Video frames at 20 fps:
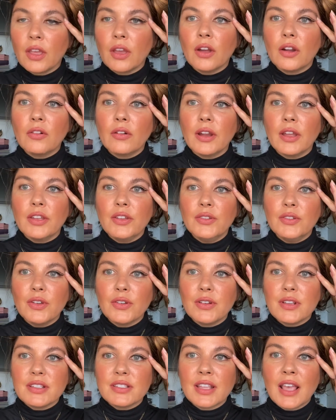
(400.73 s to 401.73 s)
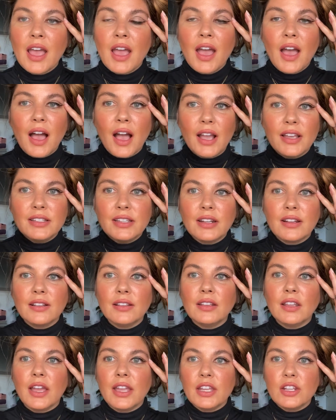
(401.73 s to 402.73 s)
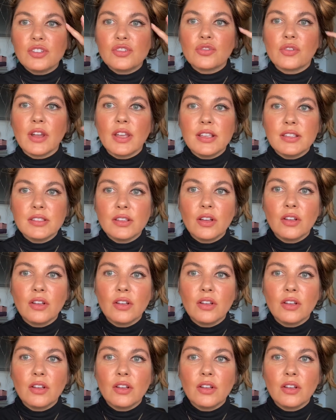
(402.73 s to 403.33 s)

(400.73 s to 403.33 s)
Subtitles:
intensely. All right, you notice I did a light trace